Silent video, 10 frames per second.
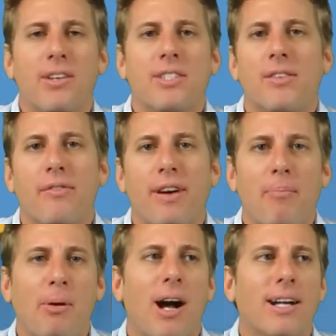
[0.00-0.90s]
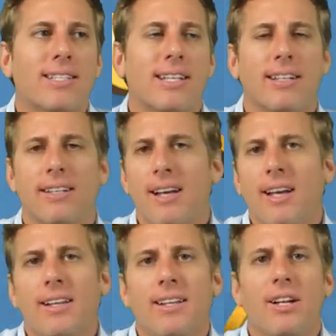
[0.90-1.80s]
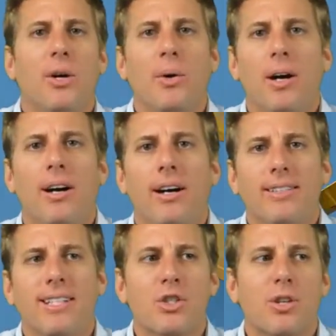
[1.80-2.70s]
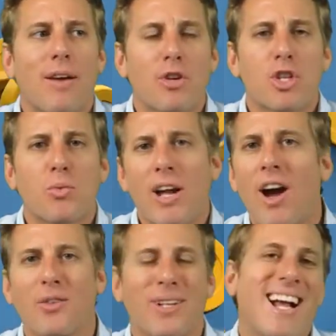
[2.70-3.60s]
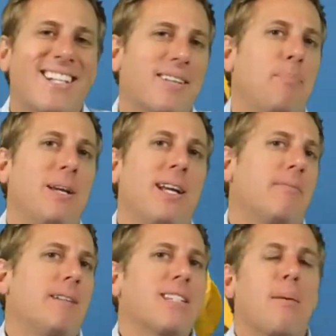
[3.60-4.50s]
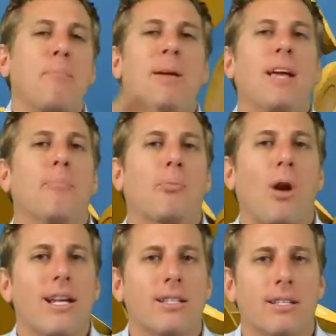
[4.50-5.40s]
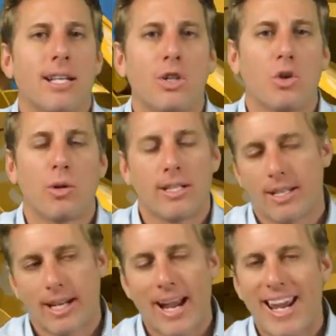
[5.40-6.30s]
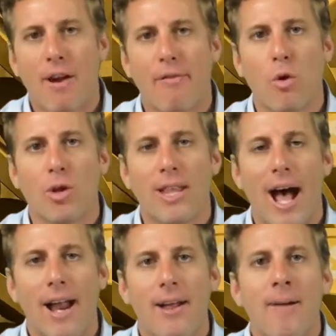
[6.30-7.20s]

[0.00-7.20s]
is $75, and a disk driver is $300. That's a big price increase. Like, I can't afford that.